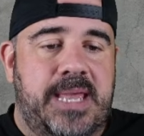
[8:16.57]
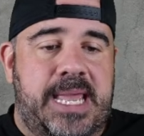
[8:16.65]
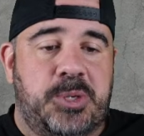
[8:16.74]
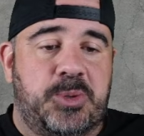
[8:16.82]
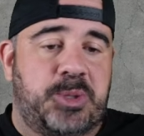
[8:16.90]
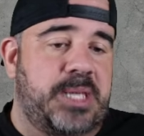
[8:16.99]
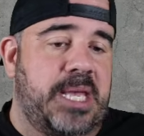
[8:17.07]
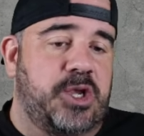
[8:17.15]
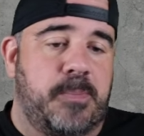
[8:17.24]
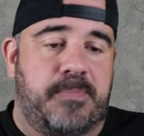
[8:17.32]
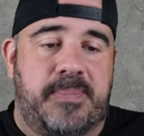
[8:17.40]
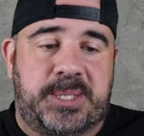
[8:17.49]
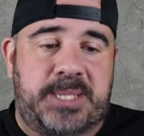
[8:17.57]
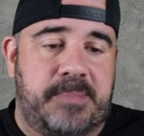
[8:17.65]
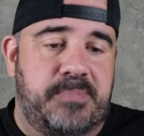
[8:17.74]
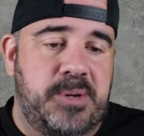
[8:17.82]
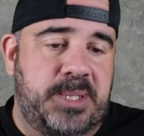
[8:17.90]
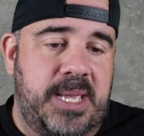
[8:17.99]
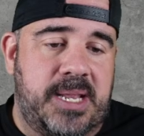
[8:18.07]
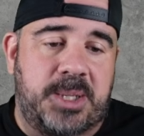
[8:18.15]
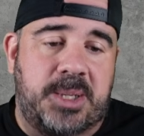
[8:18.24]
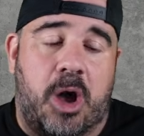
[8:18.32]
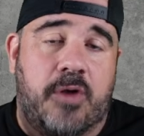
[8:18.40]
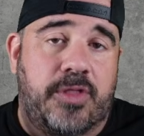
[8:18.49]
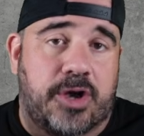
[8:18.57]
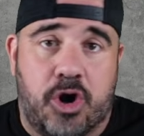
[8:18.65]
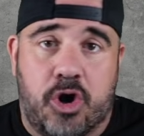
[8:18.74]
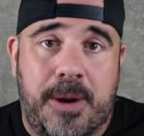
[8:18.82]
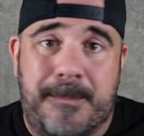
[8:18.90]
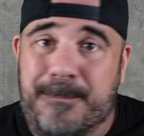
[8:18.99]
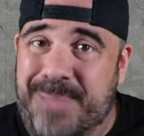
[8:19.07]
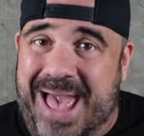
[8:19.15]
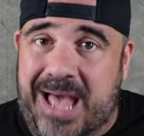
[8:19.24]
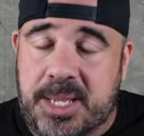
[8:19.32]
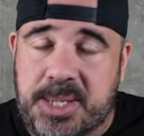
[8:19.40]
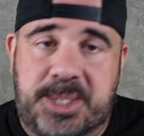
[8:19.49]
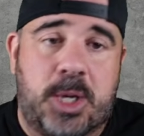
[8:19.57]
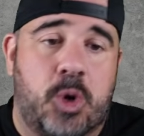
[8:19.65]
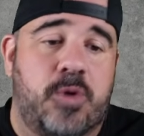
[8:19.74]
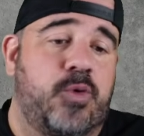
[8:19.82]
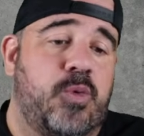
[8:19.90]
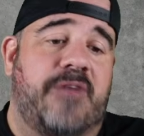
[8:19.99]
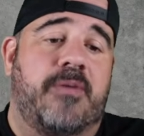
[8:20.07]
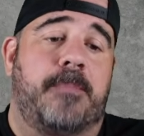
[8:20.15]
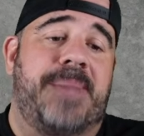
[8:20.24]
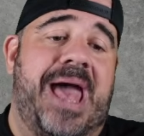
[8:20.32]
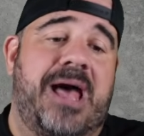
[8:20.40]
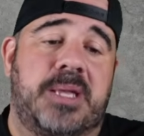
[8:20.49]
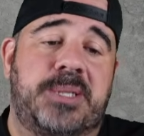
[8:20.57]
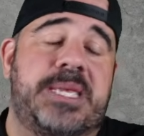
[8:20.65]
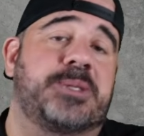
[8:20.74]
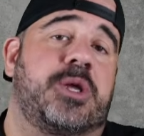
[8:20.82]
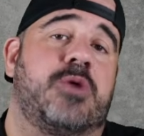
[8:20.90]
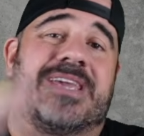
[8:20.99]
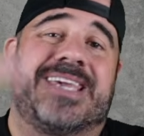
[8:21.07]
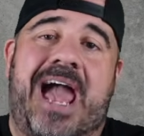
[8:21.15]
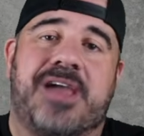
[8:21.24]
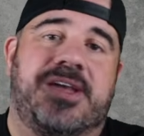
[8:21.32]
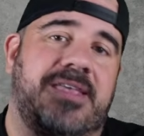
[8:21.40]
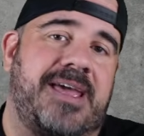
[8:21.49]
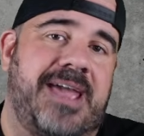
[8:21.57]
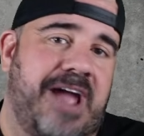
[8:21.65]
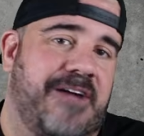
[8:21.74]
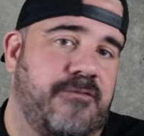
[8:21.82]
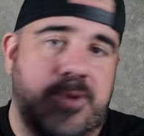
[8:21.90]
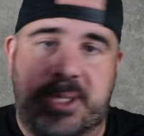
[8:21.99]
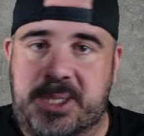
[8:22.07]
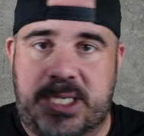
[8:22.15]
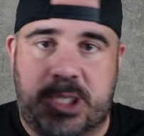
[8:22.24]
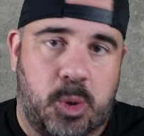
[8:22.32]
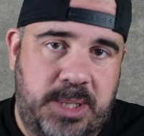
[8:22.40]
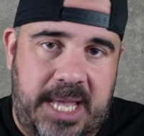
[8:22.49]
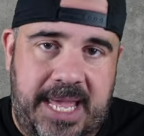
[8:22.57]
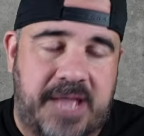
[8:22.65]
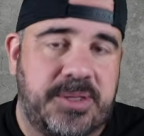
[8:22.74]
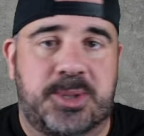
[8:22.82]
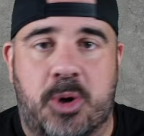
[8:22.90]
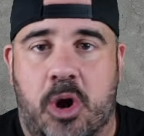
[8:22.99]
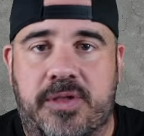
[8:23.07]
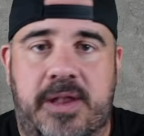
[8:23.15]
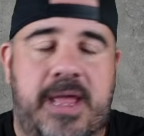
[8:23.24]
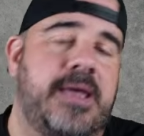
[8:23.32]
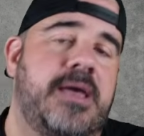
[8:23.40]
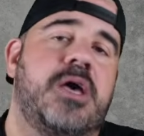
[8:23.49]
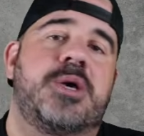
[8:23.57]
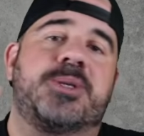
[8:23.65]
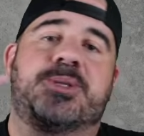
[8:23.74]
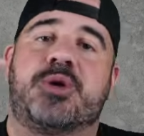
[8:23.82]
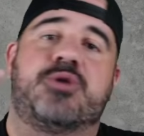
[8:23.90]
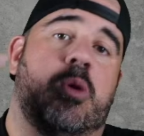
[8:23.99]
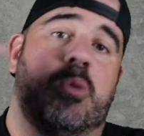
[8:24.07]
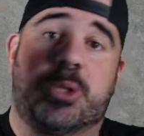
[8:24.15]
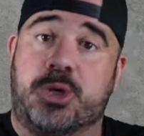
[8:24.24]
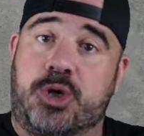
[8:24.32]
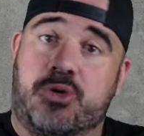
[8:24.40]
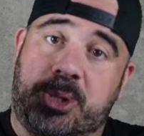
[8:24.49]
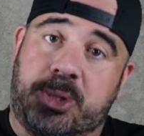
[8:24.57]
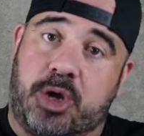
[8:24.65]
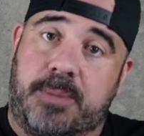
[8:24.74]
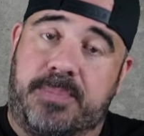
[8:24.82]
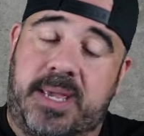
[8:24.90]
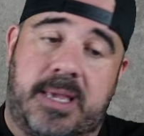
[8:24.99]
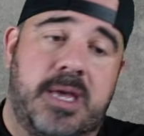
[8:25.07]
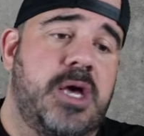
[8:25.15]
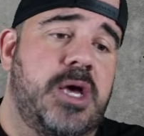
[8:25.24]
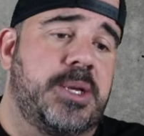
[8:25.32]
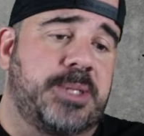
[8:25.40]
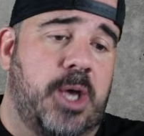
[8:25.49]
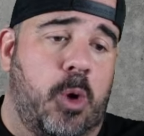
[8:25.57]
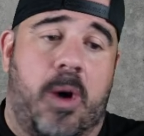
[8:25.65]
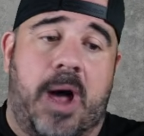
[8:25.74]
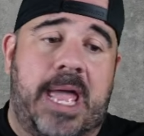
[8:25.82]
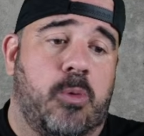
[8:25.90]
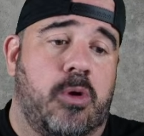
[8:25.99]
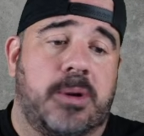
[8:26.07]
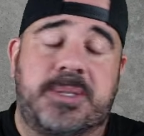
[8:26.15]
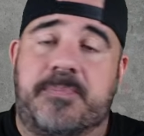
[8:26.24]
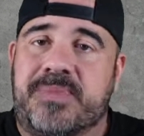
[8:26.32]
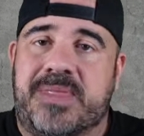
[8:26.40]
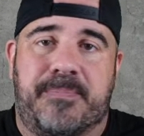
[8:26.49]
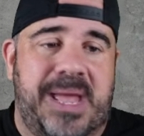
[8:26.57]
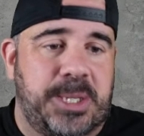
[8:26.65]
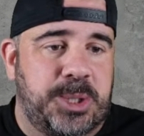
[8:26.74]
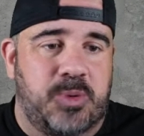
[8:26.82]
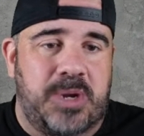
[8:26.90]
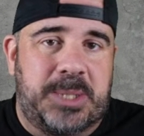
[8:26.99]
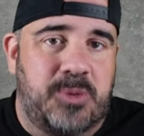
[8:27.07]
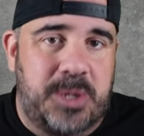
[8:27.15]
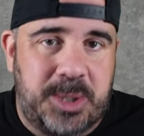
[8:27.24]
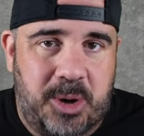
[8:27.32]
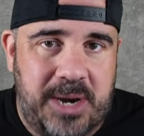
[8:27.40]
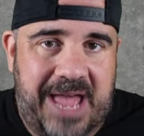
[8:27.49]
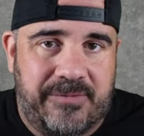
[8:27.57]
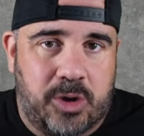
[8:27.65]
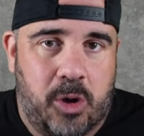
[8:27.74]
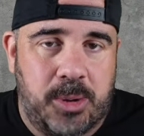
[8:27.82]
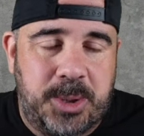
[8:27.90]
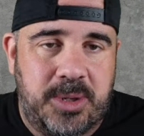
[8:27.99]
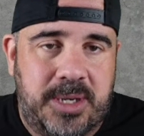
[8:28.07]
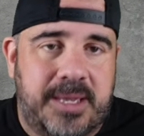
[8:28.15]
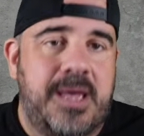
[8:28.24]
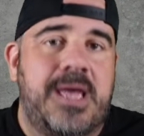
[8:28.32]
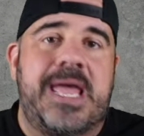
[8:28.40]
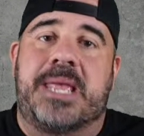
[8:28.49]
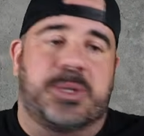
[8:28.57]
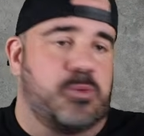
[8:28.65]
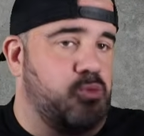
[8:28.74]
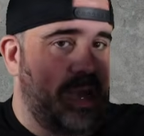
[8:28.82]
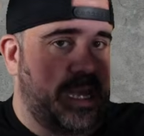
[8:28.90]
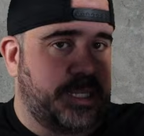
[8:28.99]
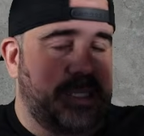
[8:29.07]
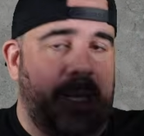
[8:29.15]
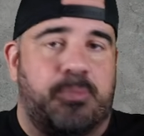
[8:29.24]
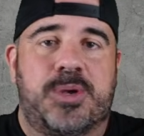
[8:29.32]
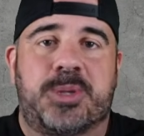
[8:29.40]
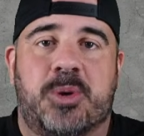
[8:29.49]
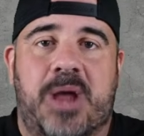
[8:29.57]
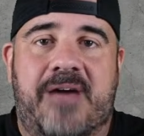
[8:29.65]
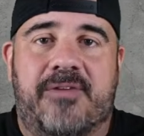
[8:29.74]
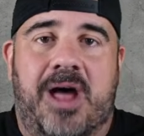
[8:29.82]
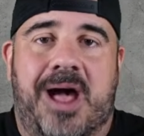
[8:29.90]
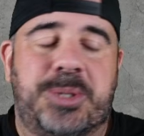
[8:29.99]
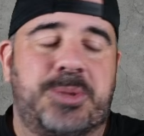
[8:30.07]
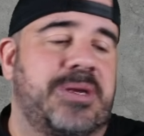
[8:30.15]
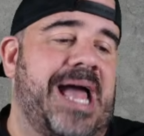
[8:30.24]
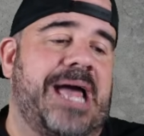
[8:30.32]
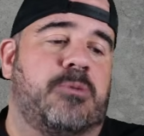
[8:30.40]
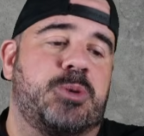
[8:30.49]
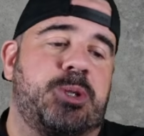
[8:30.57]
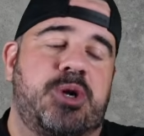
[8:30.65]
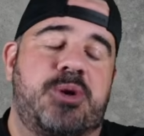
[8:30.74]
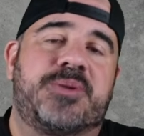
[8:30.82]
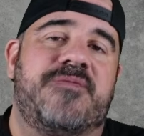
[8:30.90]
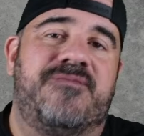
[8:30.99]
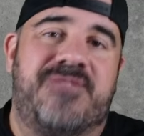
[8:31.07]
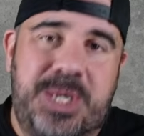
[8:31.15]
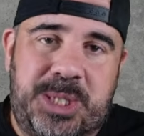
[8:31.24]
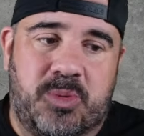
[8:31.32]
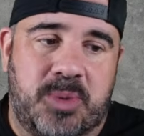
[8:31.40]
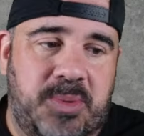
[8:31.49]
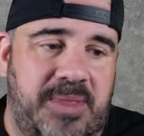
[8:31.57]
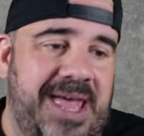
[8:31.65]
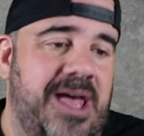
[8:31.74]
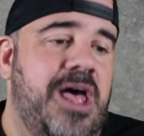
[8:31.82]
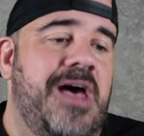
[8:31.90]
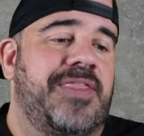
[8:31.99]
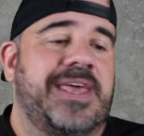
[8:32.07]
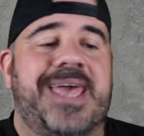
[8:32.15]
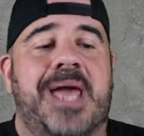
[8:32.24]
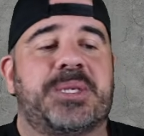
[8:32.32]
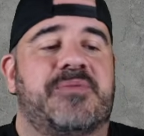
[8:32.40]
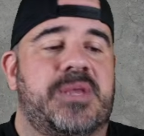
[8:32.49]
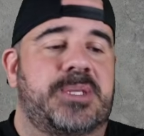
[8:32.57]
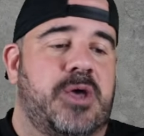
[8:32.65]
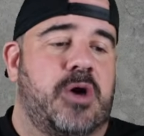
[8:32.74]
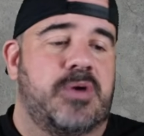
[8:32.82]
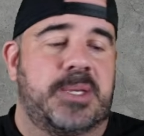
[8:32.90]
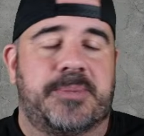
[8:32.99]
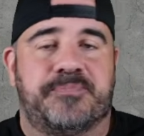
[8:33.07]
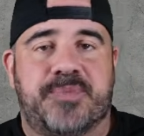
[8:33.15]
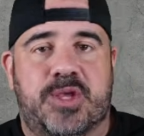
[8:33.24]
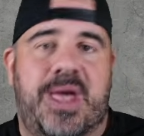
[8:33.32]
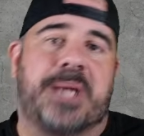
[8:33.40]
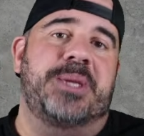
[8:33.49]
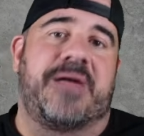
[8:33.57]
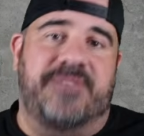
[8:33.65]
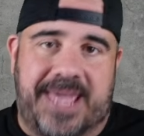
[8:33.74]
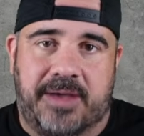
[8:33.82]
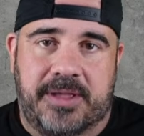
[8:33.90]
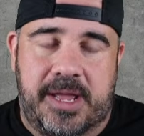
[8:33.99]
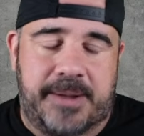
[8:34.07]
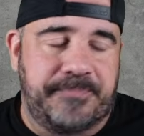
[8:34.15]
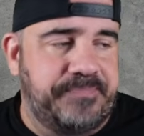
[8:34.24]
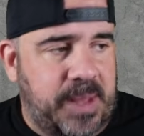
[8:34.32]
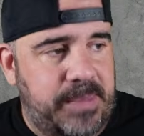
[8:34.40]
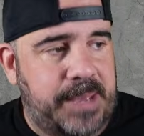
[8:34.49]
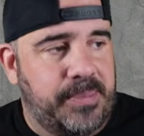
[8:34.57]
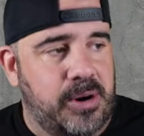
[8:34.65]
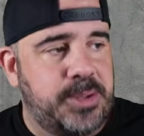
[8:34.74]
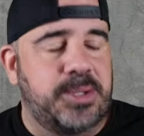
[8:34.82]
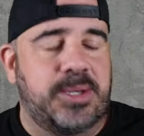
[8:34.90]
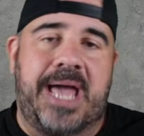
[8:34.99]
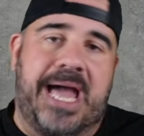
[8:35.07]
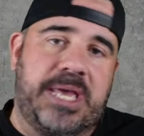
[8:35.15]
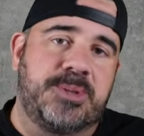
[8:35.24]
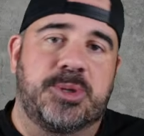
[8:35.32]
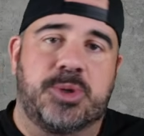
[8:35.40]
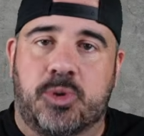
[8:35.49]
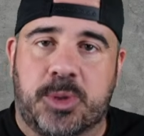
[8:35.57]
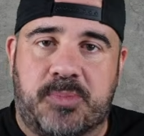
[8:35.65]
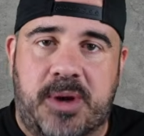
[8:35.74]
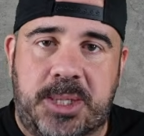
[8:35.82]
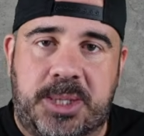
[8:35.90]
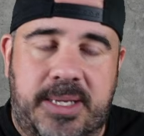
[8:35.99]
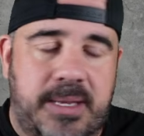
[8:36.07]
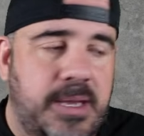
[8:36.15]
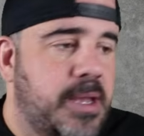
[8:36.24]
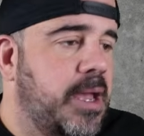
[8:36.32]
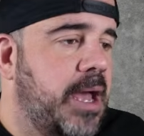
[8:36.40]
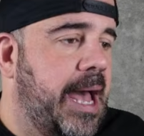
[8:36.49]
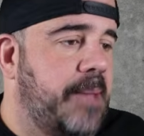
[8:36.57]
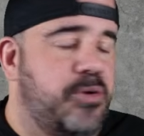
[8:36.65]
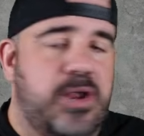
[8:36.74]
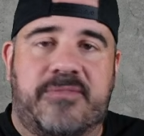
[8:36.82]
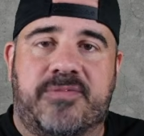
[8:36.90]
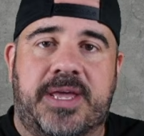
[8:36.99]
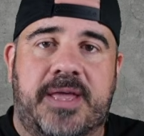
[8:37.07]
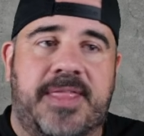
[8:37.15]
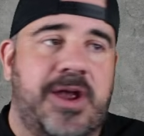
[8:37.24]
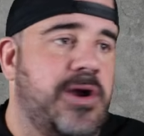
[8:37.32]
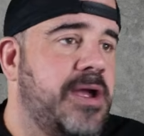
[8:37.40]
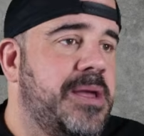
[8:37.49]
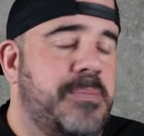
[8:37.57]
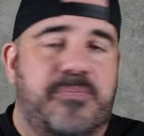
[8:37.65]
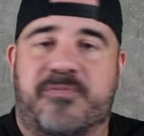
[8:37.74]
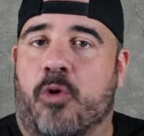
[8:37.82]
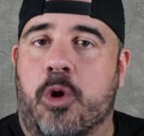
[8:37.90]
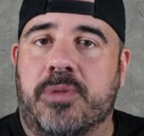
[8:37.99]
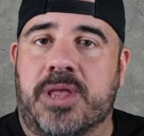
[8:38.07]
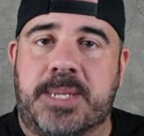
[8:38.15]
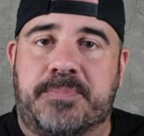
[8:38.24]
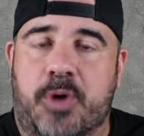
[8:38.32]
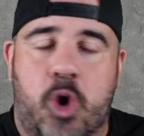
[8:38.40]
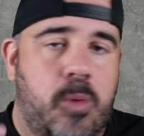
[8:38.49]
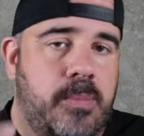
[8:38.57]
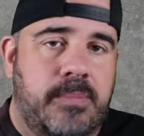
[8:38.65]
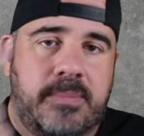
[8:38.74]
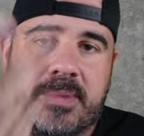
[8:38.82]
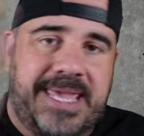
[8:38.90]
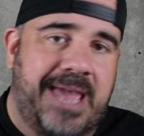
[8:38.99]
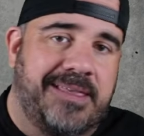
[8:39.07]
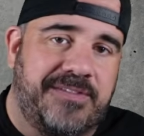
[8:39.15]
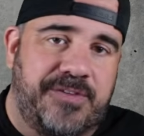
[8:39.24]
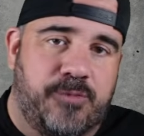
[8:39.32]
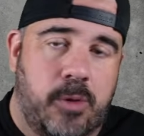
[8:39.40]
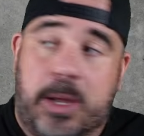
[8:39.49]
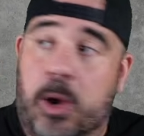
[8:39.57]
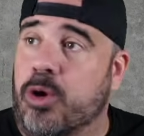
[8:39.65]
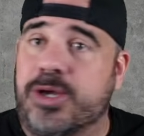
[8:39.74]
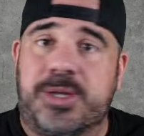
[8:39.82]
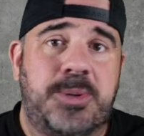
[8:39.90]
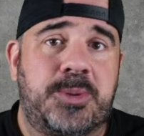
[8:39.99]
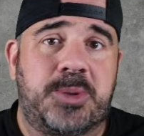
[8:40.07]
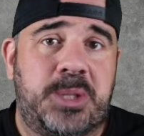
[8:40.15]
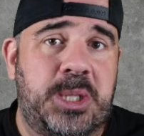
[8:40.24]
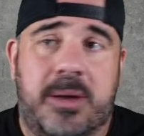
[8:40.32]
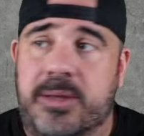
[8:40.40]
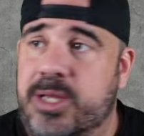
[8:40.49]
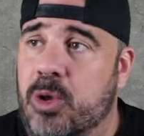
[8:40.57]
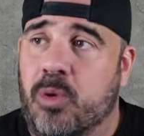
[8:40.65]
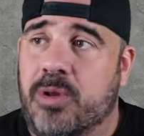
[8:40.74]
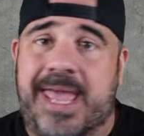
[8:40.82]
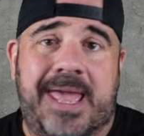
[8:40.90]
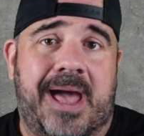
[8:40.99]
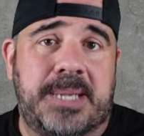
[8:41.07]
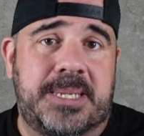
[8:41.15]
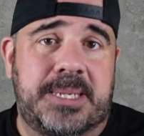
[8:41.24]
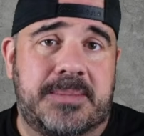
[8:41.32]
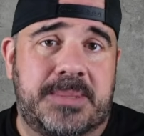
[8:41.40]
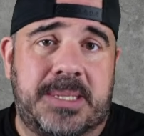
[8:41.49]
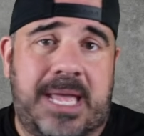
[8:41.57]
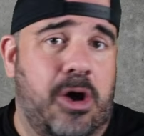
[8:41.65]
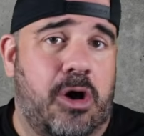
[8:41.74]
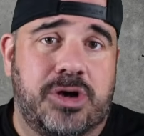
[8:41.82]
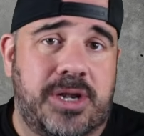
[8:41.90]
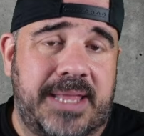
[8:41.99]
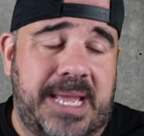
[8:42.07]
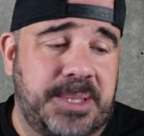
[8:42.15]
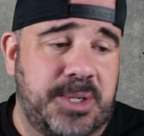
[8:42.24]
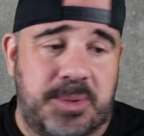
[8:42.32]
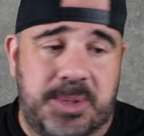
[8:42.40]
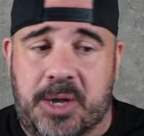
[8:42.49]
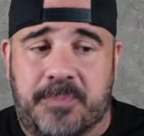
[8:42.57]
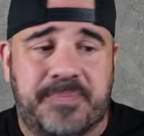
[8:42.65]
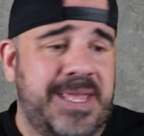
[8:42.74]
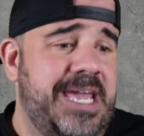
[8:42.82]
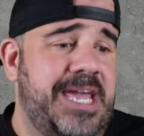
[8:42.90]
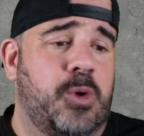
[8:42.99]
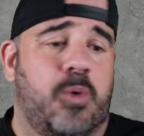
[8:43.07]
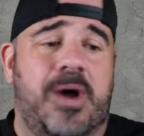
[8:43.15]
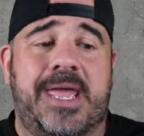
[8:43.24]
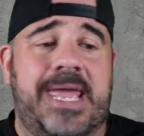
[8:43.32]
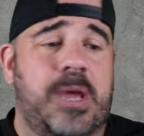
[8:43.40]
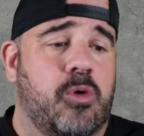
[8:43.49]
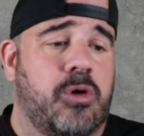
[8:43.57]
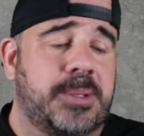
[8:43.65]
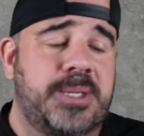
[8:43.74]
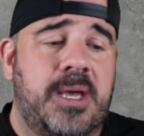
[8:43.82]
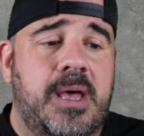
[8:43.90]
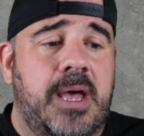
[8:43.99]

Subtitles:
You set your set percentage on the current balance. So if you have a balance, it's going to recalculate every single day at the start of the day so you know what your units are going to be. So why it works, the bet shrinks when you start to have a cold streak, it raises up when you start having a hot streak. I will show you some visuals with that. The catch of this, though, is you actually have to calculate it. Me personally, I use a Google spreadsheet. I put everything in there, formulas, boom, calculates it for me. Or you can use, one of the AI systems. They're all good at that too. So either way, it works.